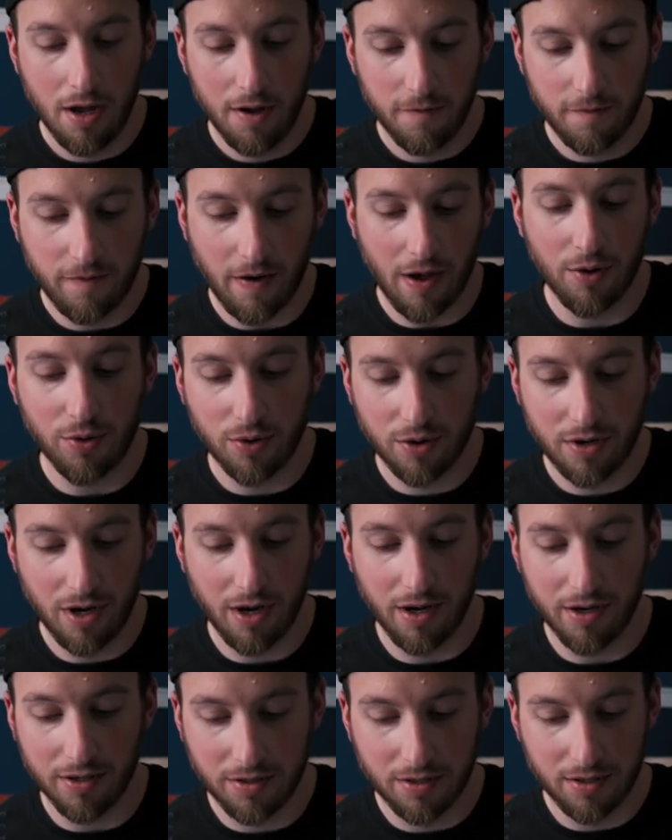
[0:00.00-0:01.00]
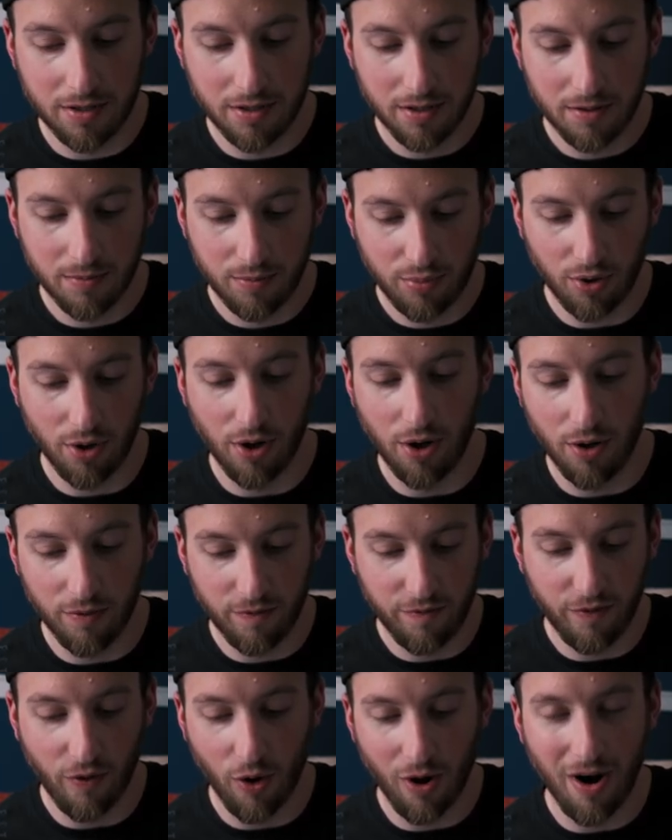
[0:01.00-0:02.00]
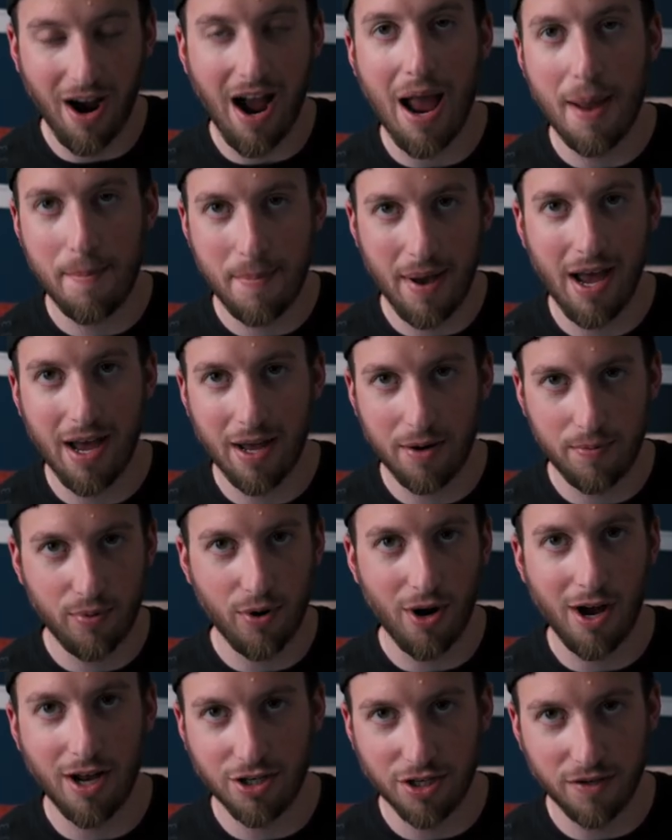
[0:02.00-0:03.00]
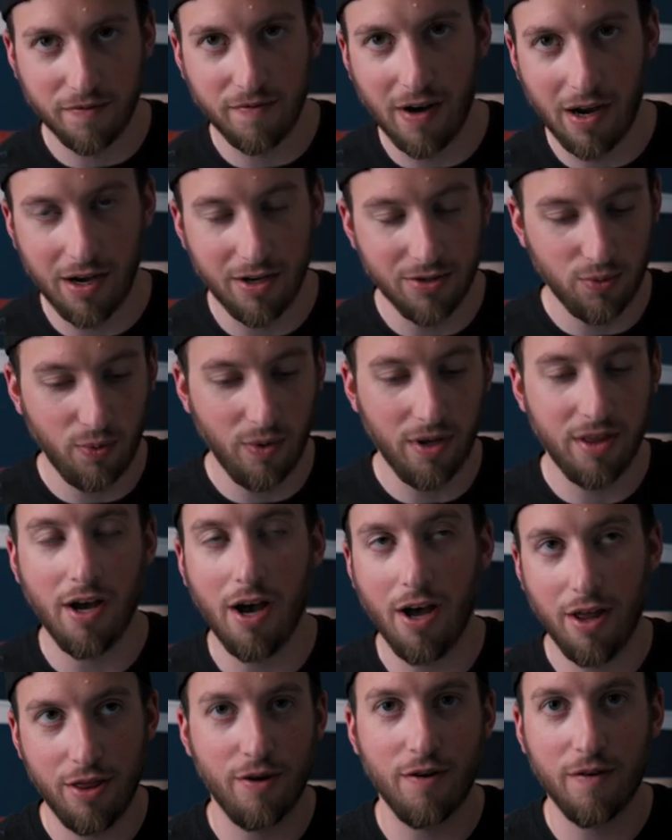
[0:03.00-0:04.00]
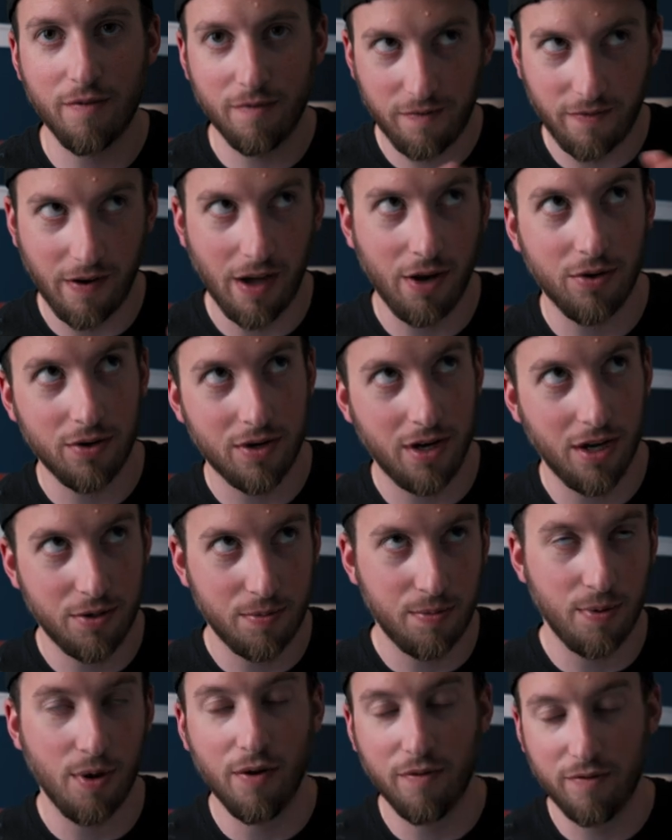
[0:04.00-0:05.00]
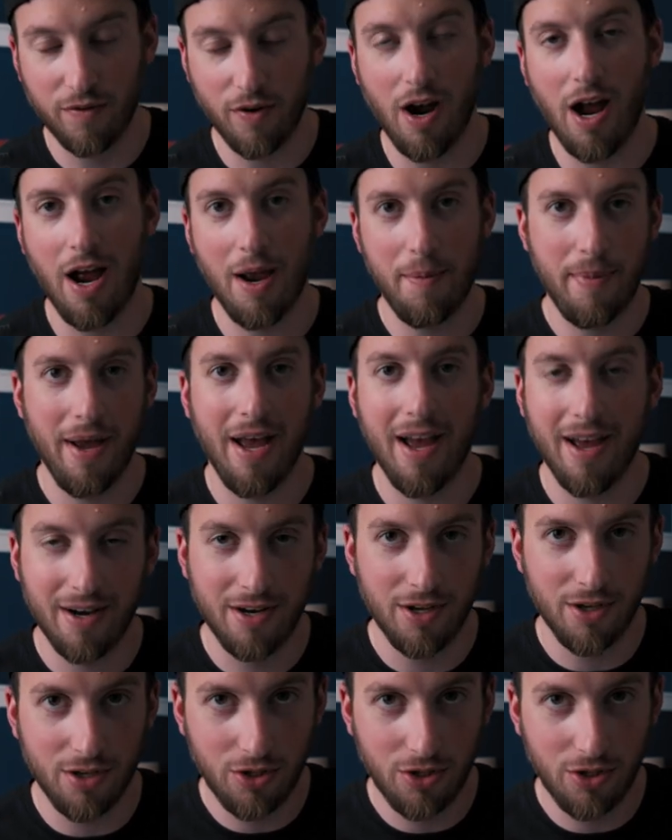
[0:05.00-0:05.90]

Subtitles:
Final Cut Pro for iPad project files with other Final Cut Pro for iPad